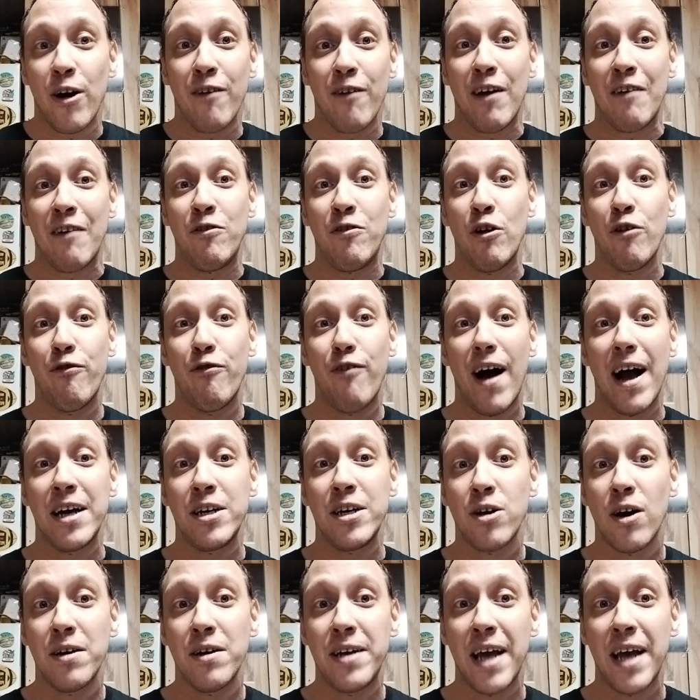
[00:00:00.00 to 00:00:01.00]
If you
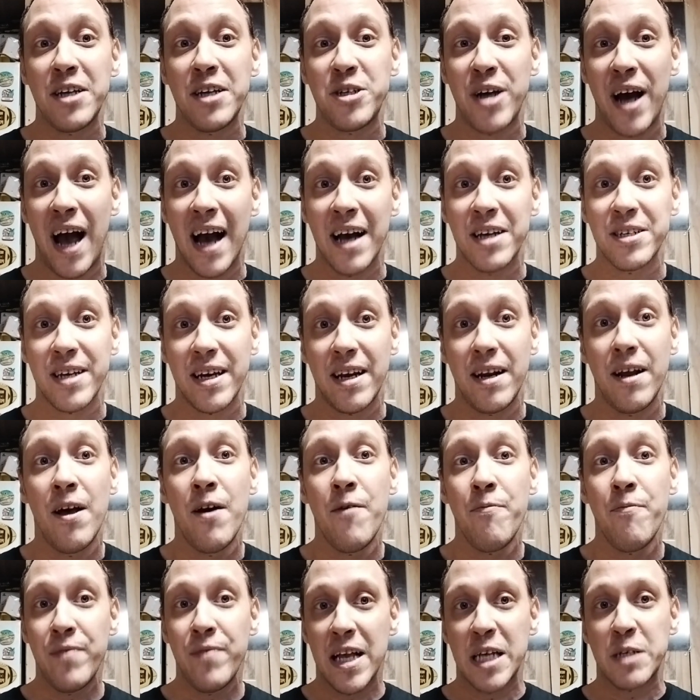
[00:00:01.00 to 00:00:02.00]
find Dante Jackson
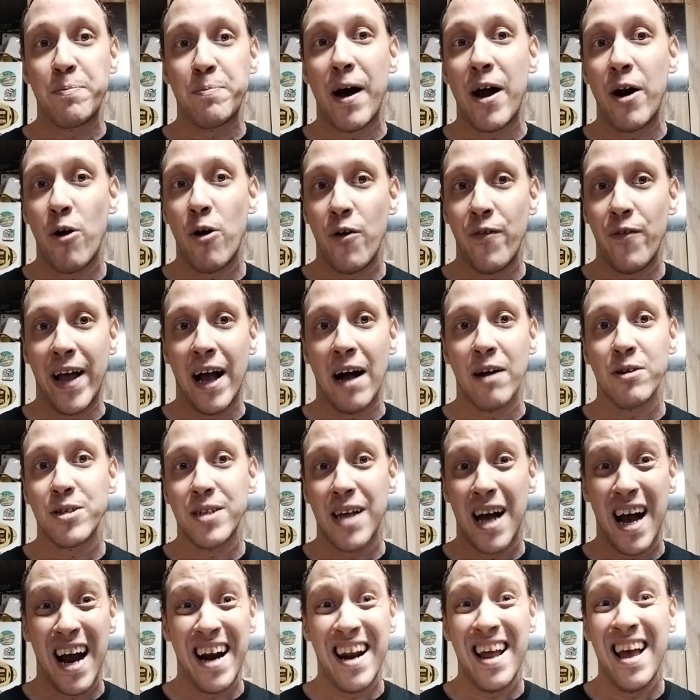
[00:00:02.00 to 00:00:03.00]
is better on the
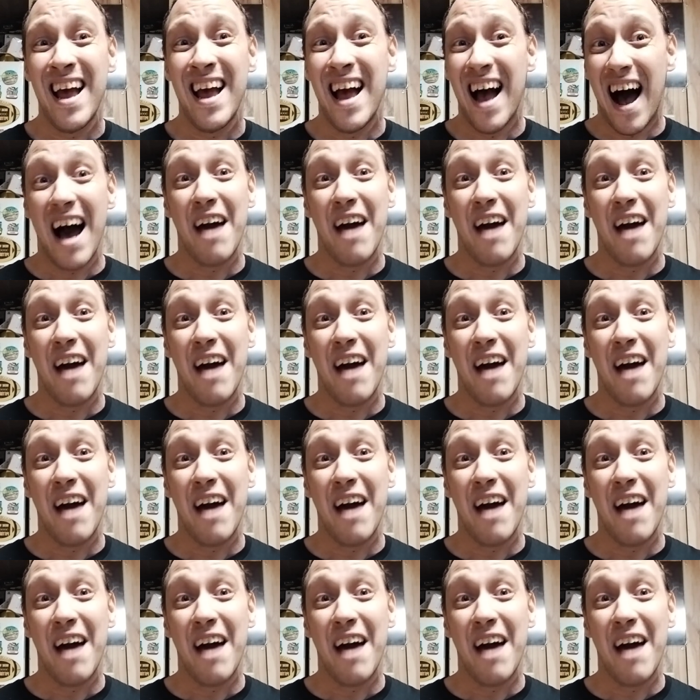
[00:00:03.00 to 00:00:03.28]
outside,